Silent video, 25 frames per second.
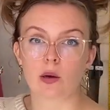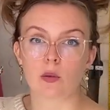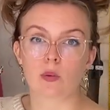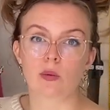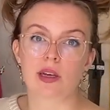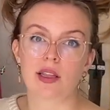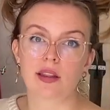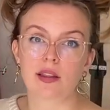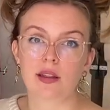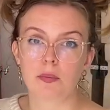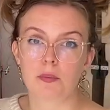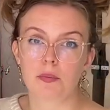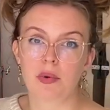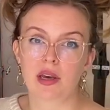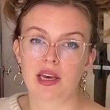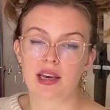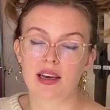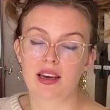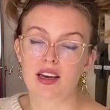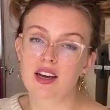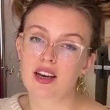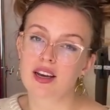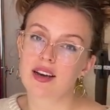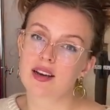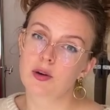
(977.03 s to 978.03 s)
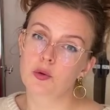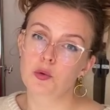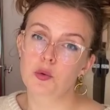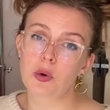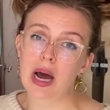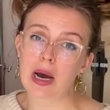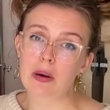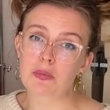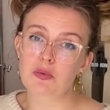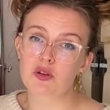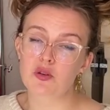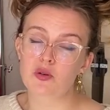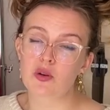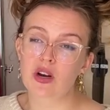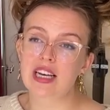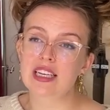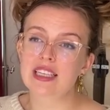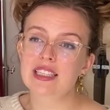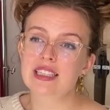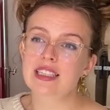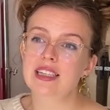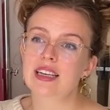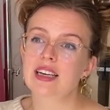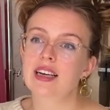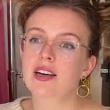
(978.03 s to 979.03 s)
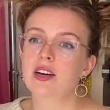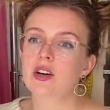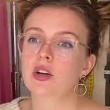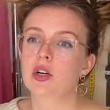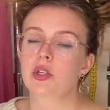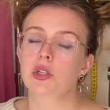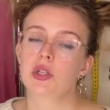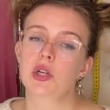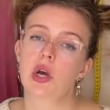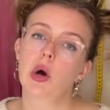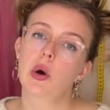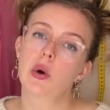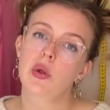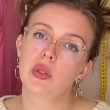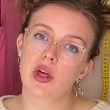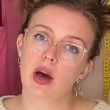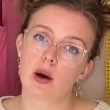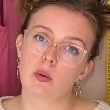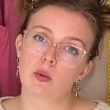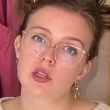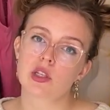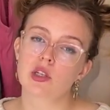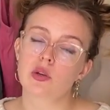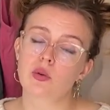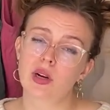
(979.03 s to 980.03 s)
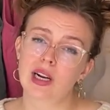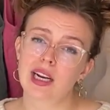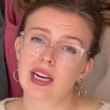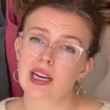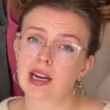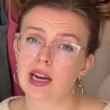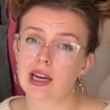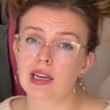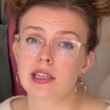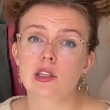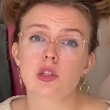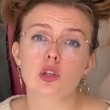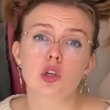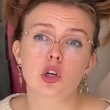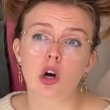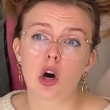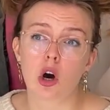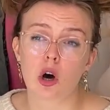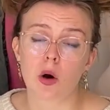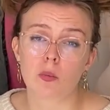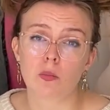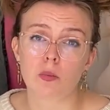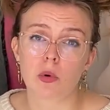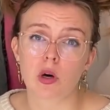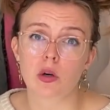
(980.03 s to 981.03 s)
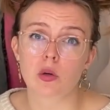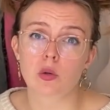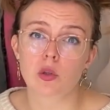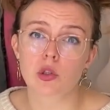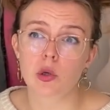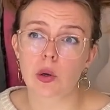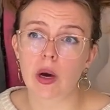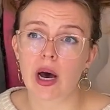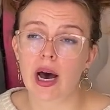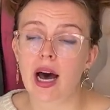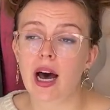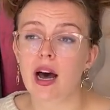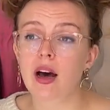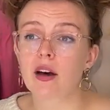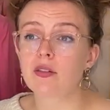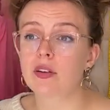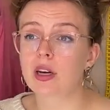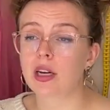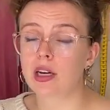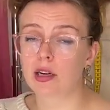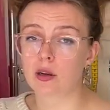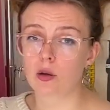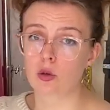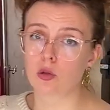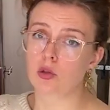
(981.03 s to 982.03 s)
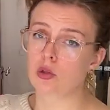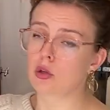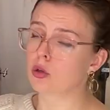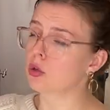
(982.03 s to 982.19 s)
with the pink wrap dress. So that was a really nice combo to have, and I also